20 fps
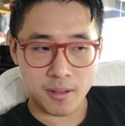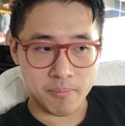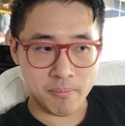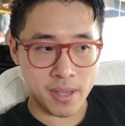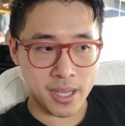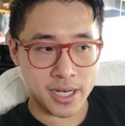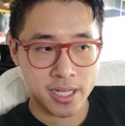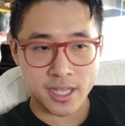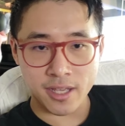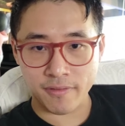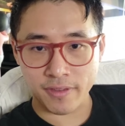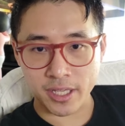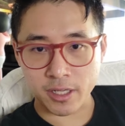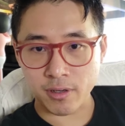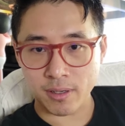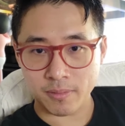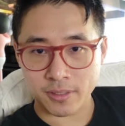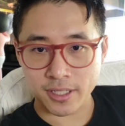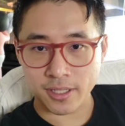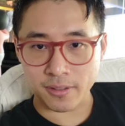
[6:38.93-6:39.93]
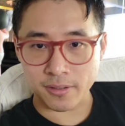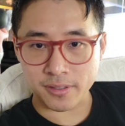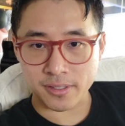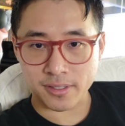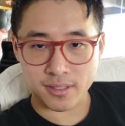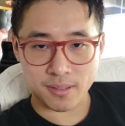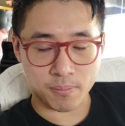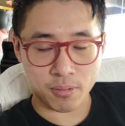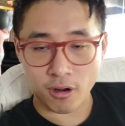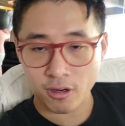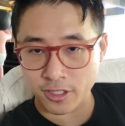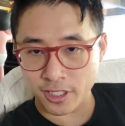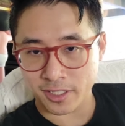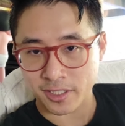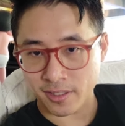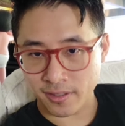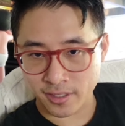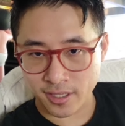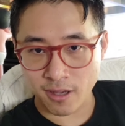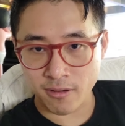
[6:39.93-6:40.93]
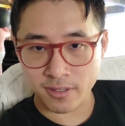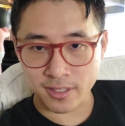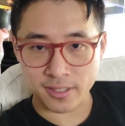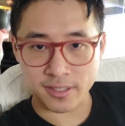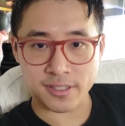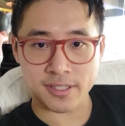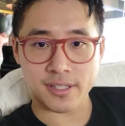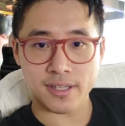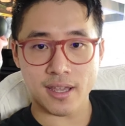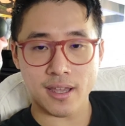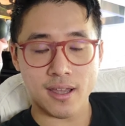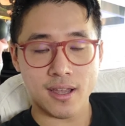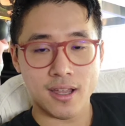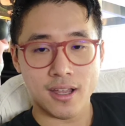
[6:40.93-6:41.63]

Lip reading: many of the cryptos, the projects and tokens.